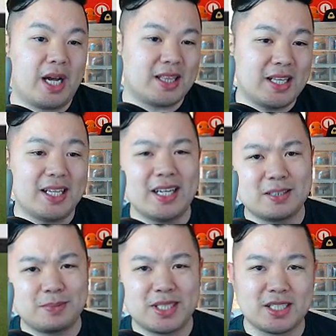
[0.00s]
I think he
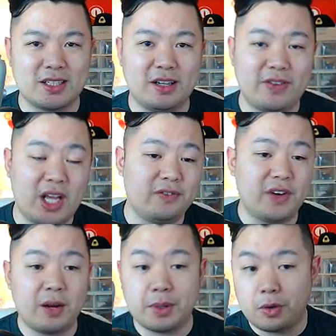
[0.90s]
has the potential of
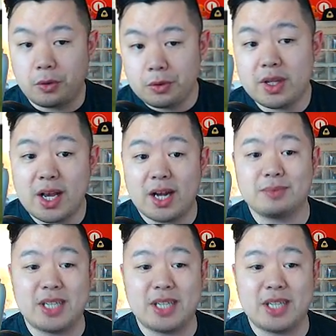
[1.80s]
85, but only got up to